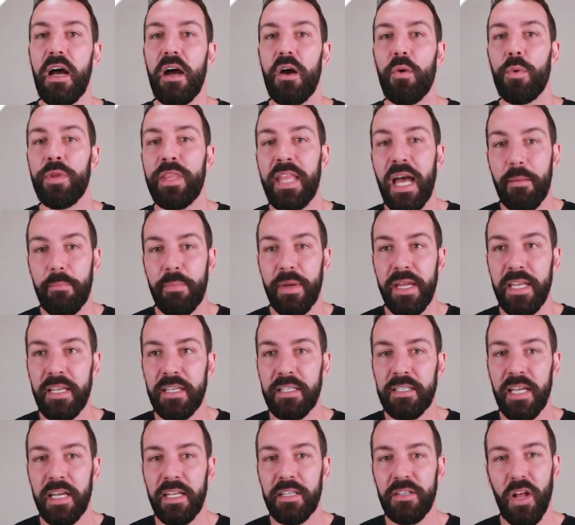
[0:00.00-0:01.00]
With that being
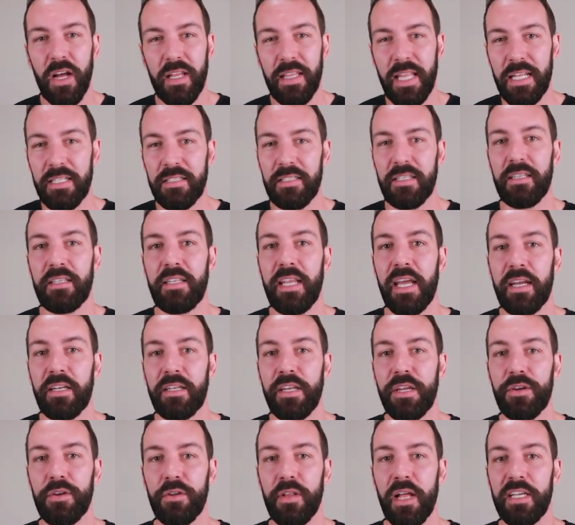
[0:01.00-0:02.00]
said, that's the
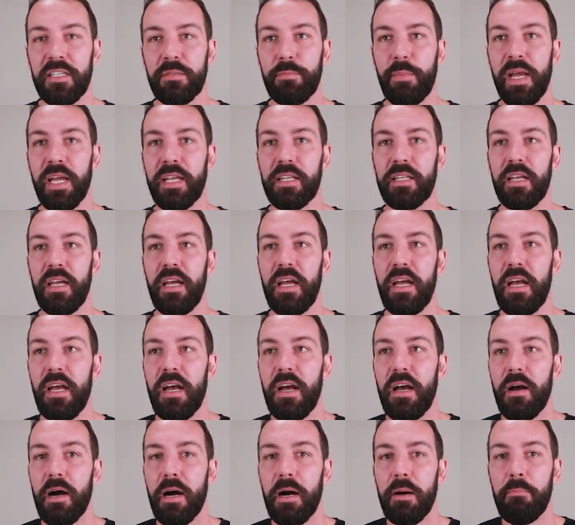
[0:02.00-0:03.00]
technical aspect,
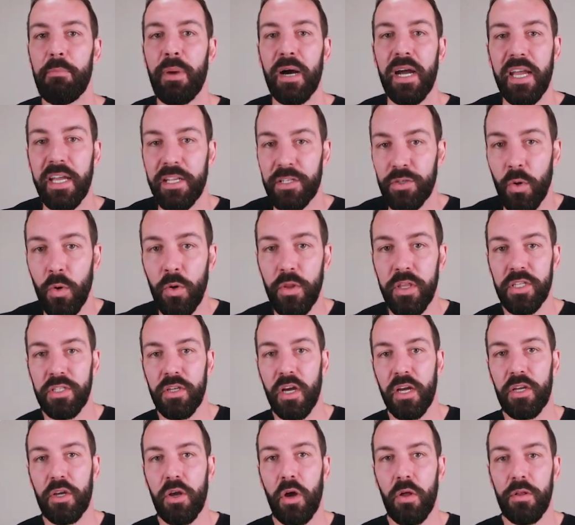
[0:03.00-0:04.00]
but it's all the
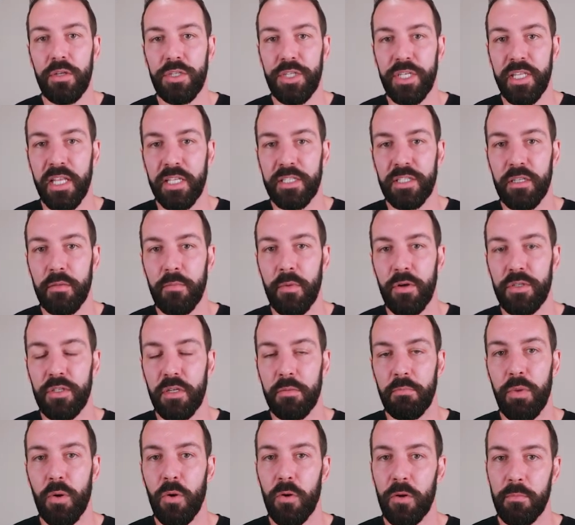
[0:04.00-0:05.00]
psychology that's the most
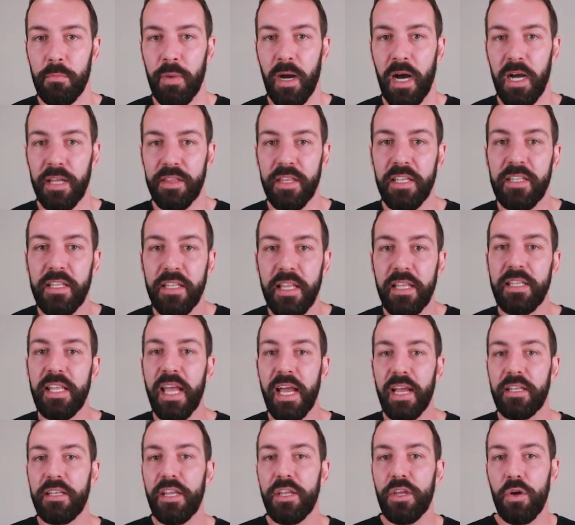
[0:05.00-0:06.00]
important part. The
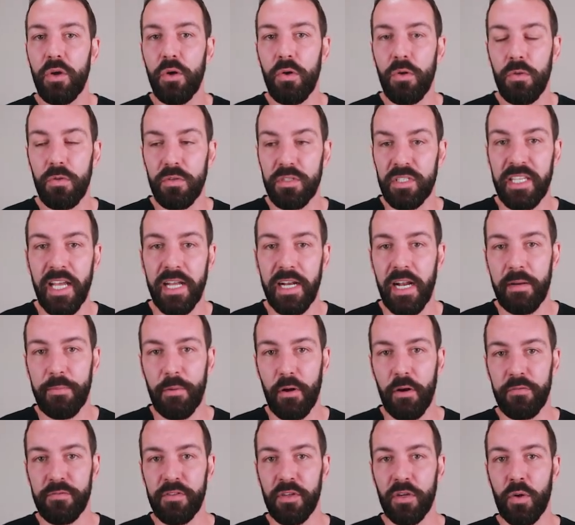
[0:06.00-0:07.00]
technical setup
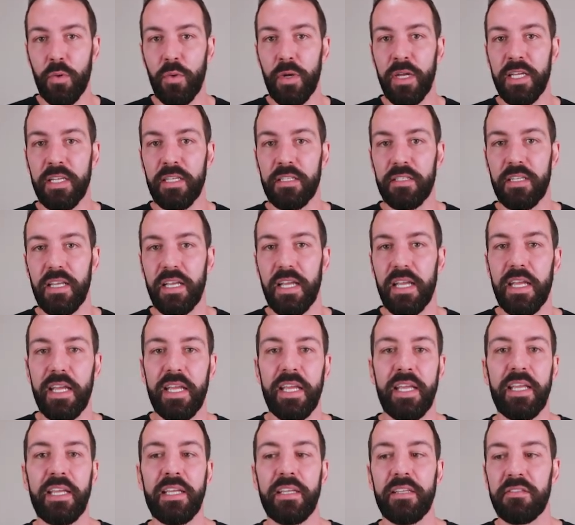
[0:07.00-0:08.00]
of the quiz
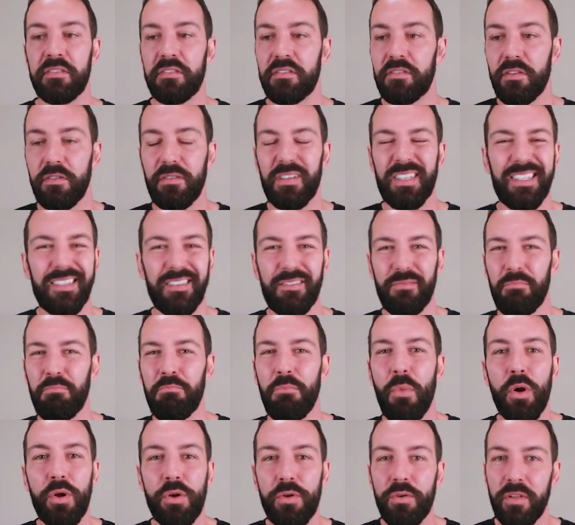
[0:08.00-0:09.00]
is
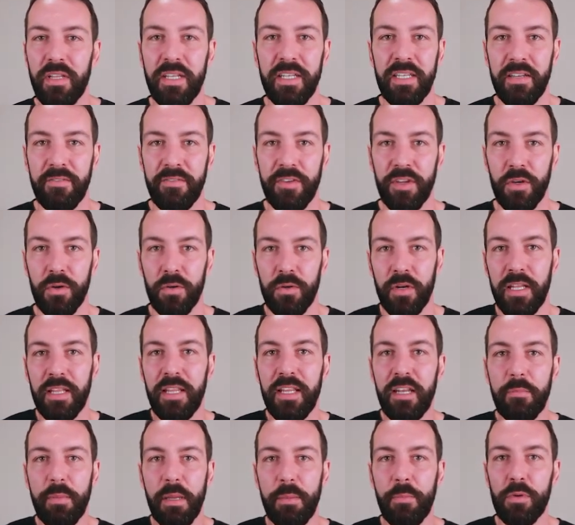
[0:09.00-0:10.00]
moderately difficult. A
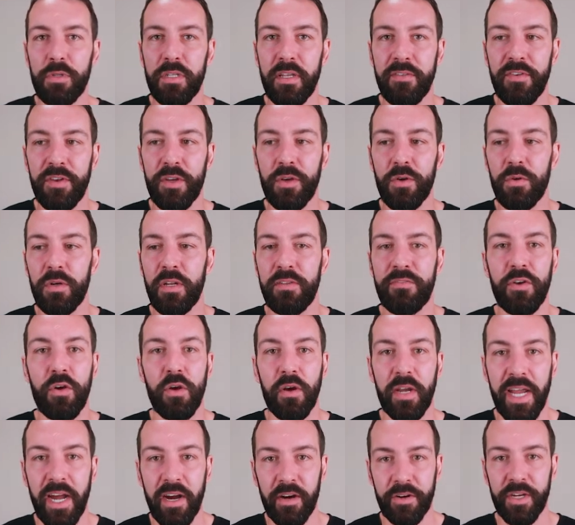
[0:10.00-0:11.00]
little bit more difficult if you've
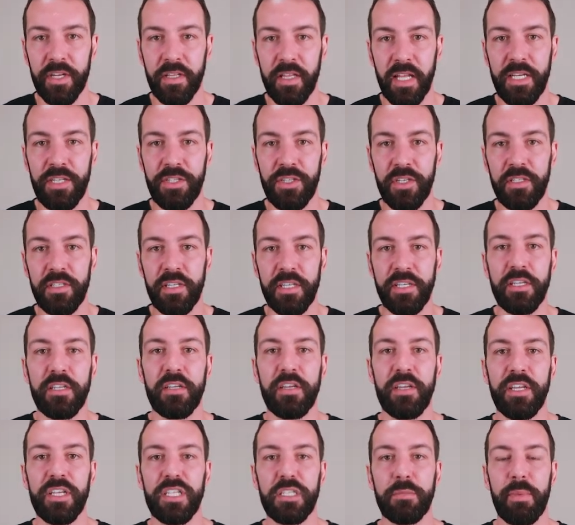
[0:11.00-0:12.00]
got calculations and
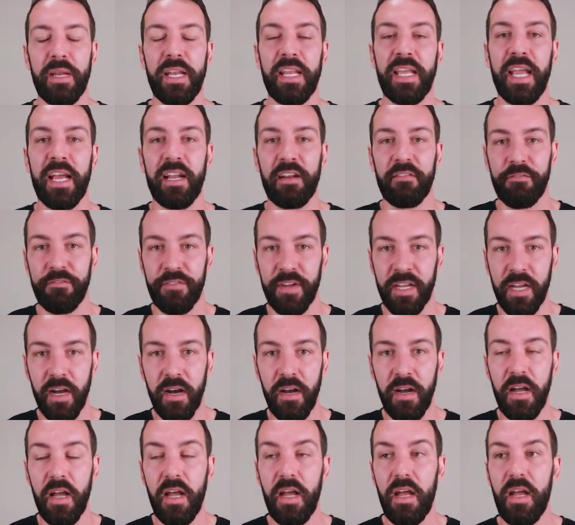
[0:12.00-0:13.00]
you're spitting out a
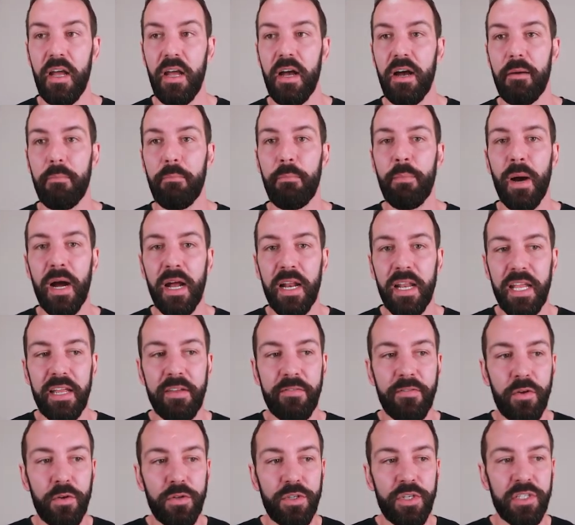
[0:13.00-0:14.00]
figure. But
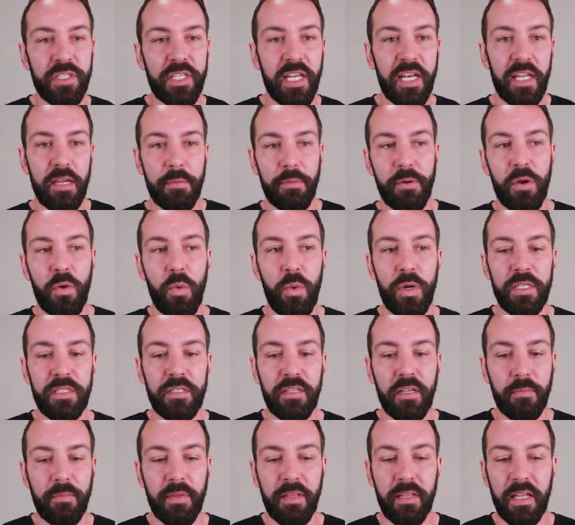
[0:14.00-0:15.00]
if you're just setting up a quiz,
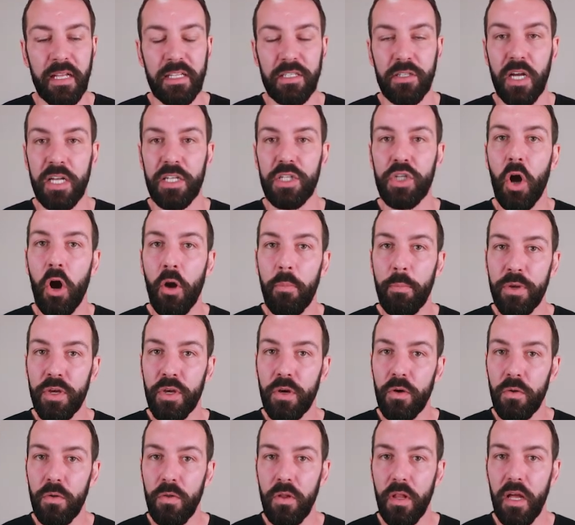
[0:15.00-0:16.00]
something that's
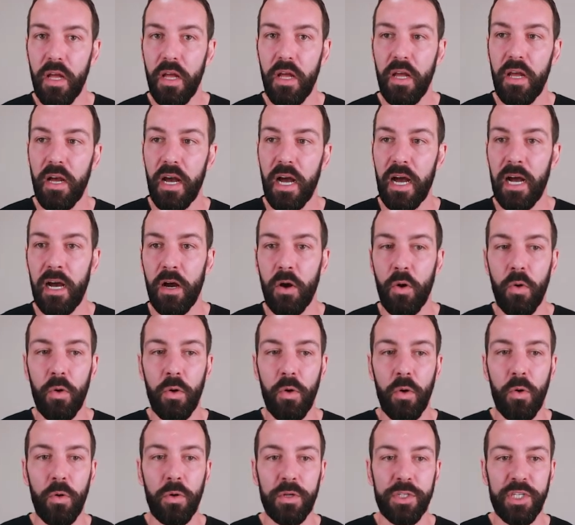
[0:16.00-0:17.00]
topical
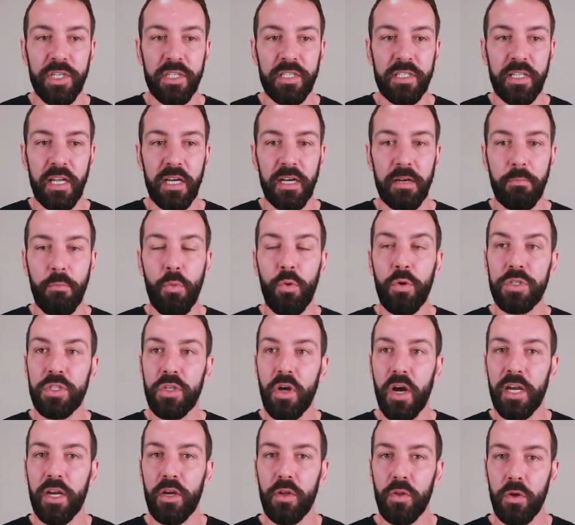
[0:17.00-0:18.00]
or just more
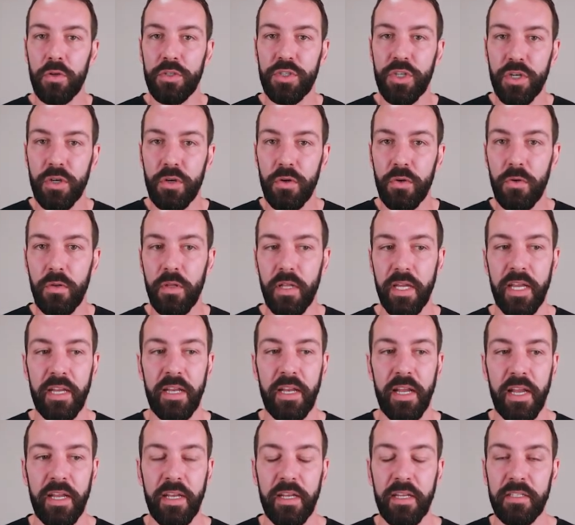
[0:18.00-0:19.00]
psychological
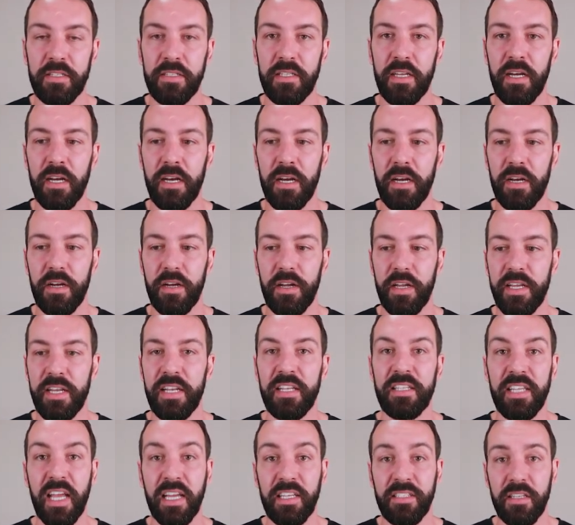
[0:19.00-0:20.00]
in
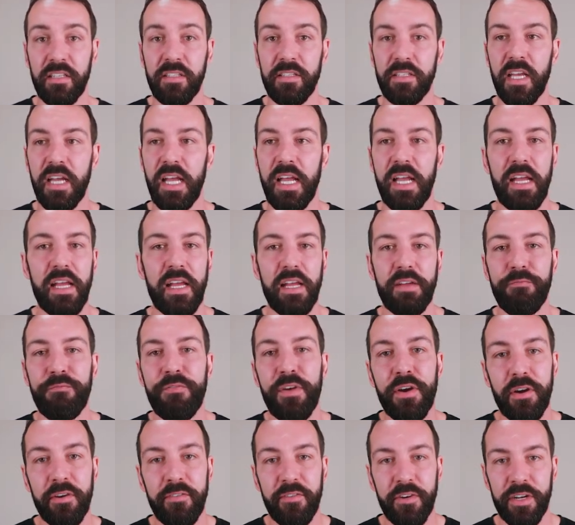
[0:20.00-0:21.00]
its essence,
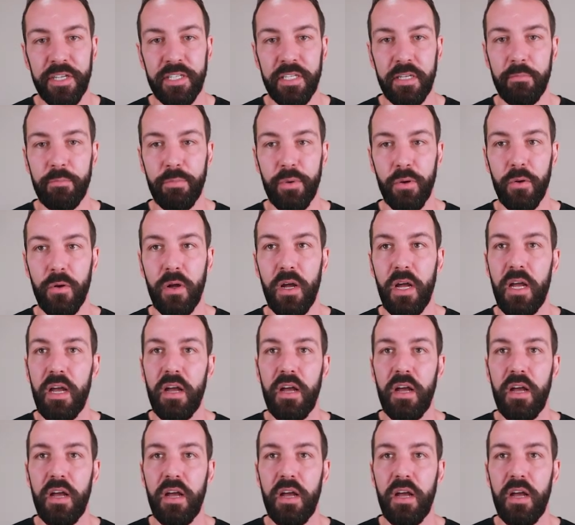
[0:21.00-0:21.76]
very, very simple.